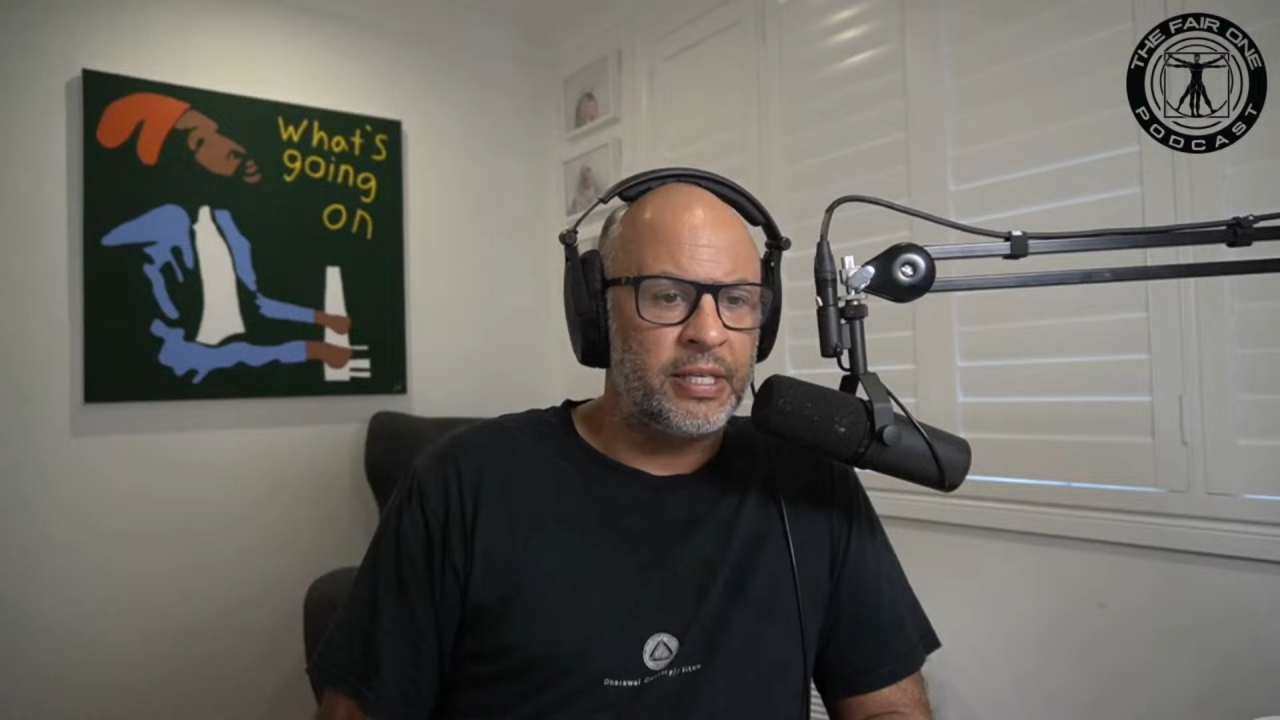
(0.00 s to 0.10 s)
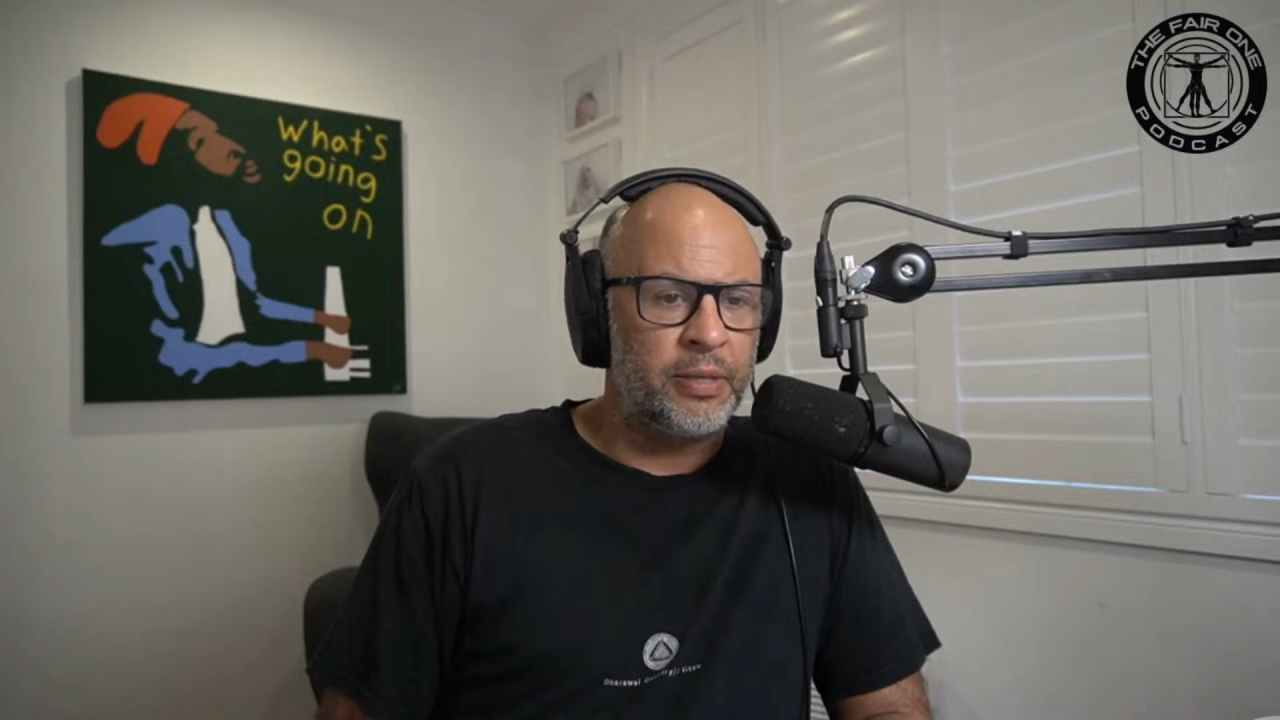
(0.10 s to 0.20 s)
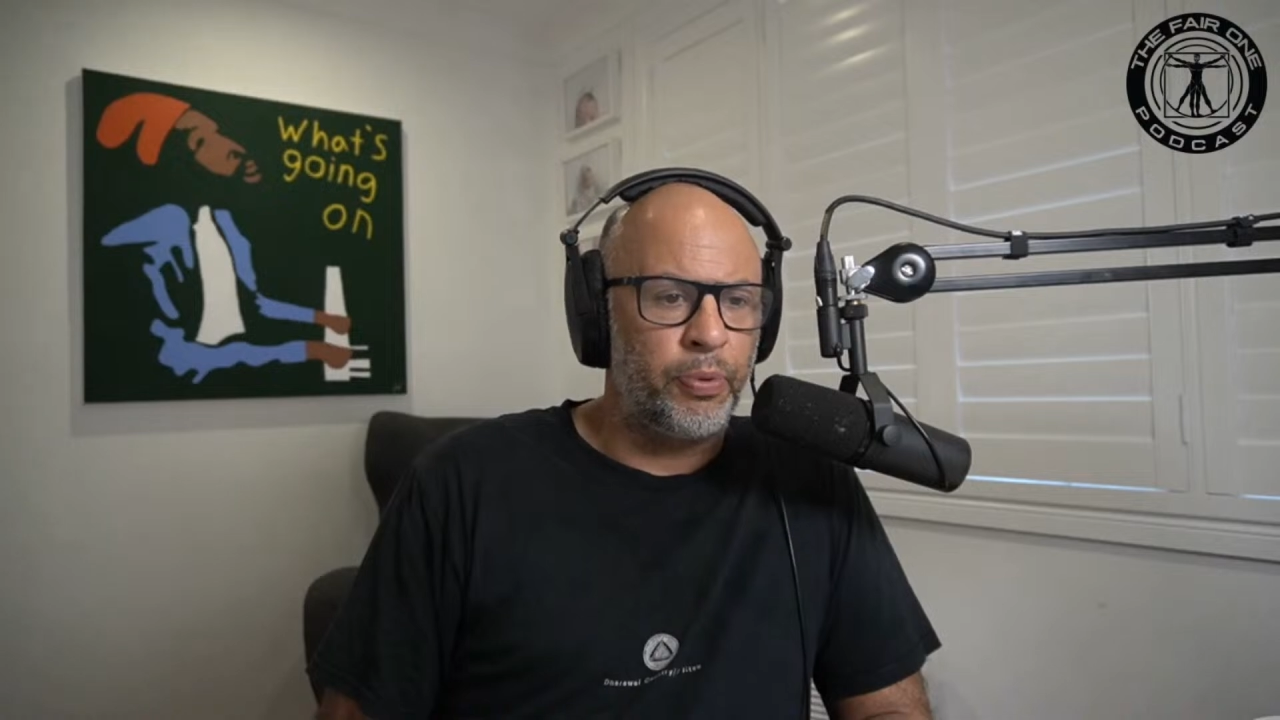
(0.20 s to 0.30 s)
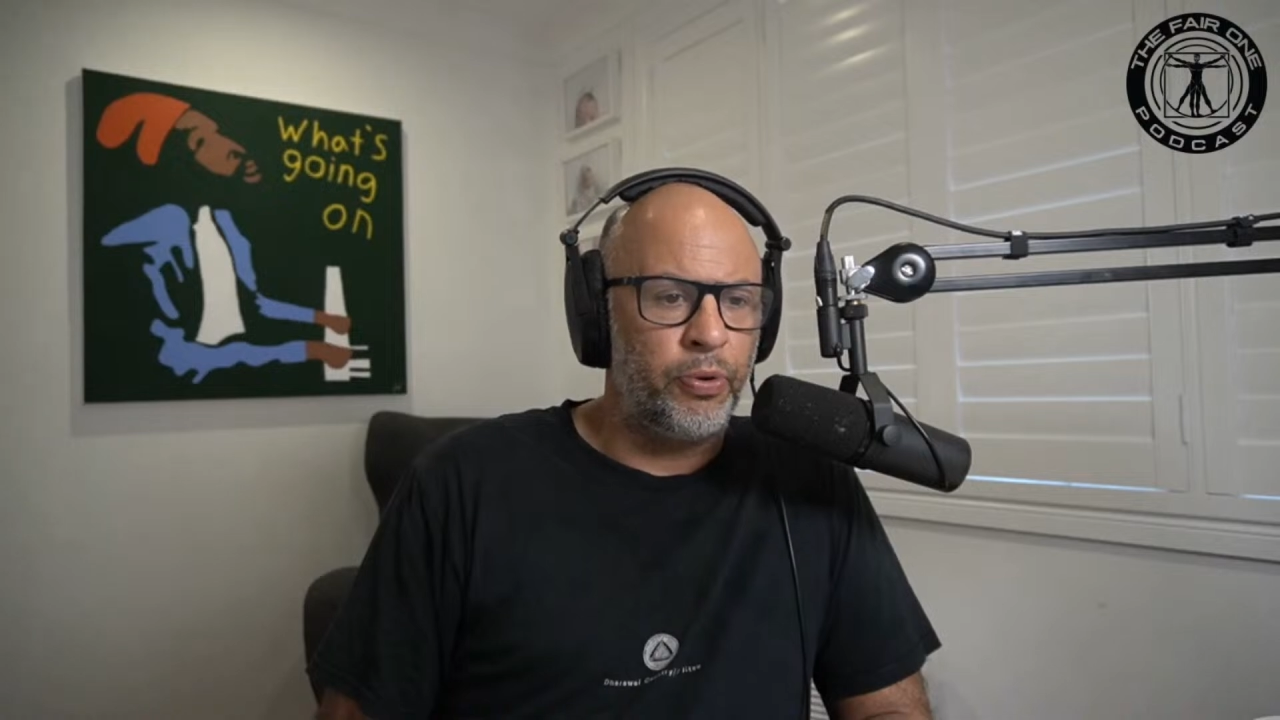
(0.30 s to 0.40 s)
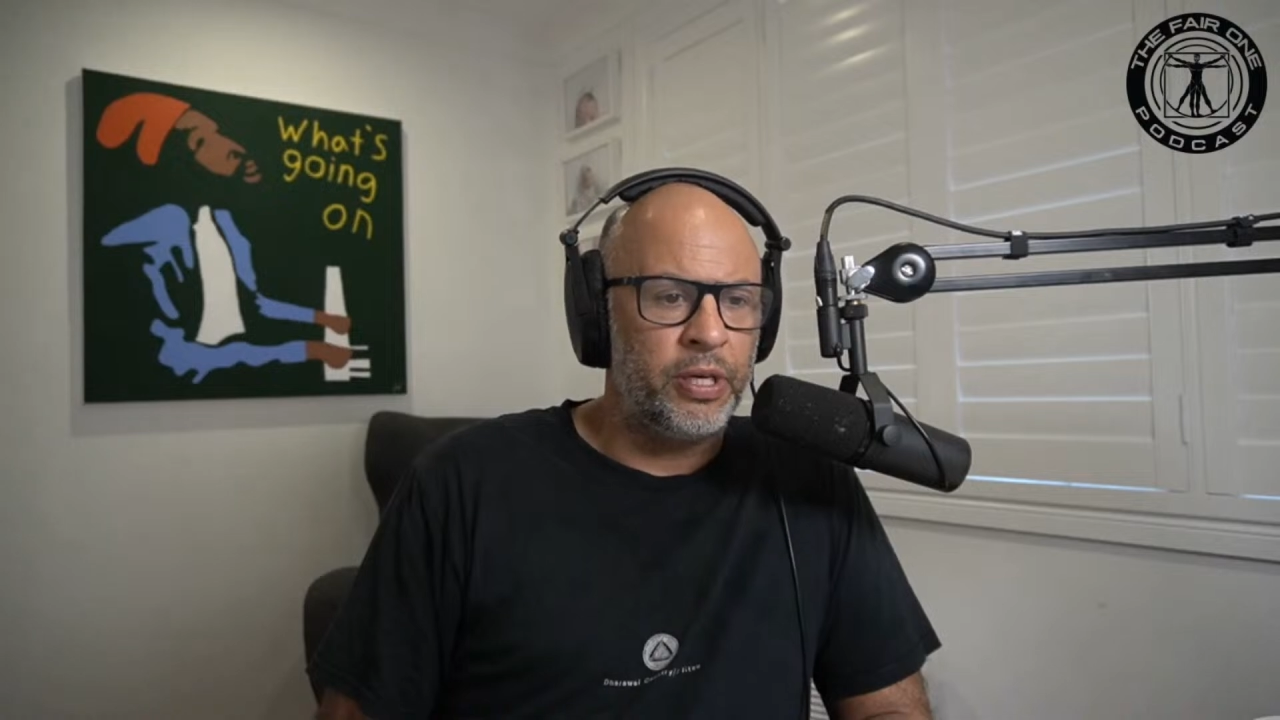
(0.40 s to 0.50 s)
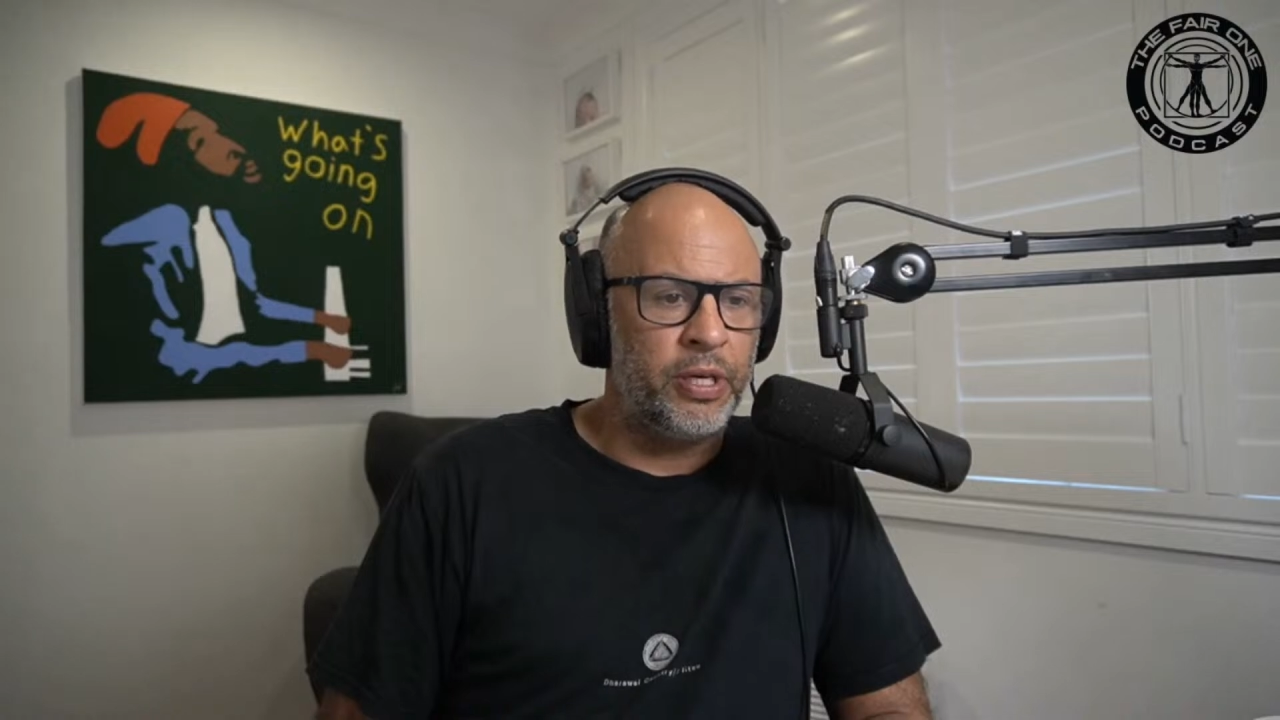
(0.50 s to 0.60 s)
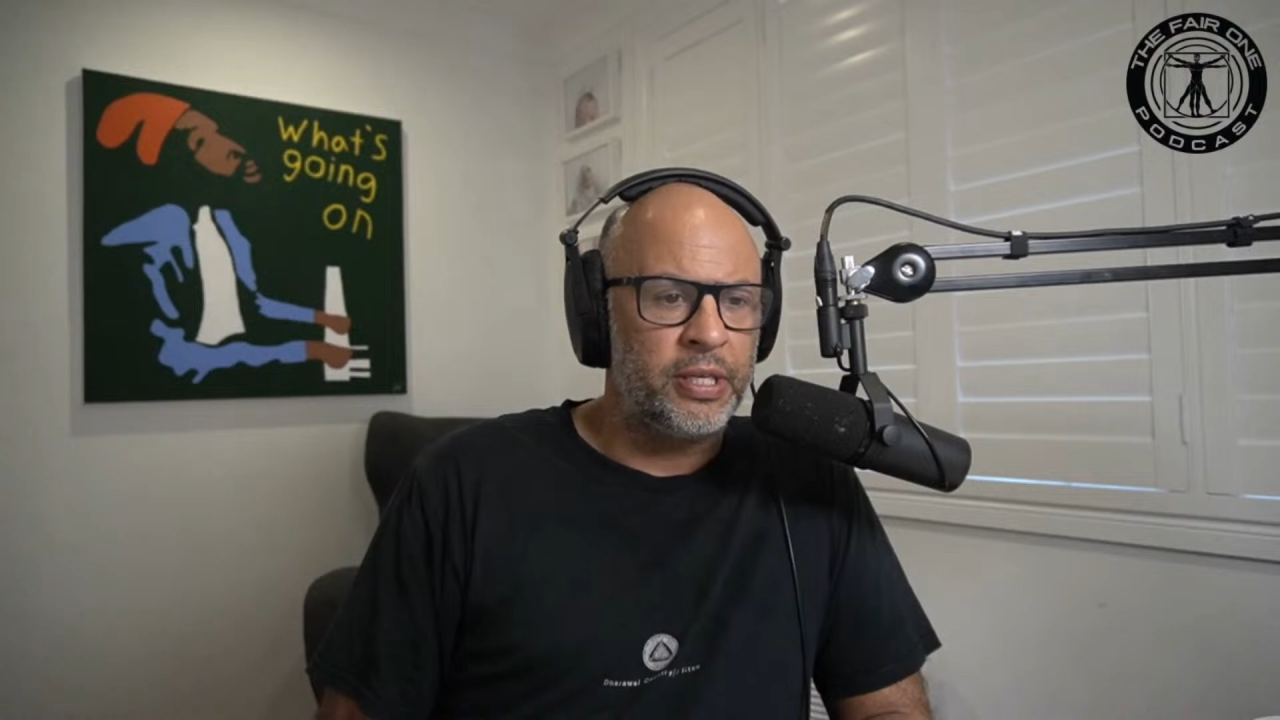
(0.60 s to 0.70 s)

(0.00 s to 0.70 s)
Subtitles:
as Topuria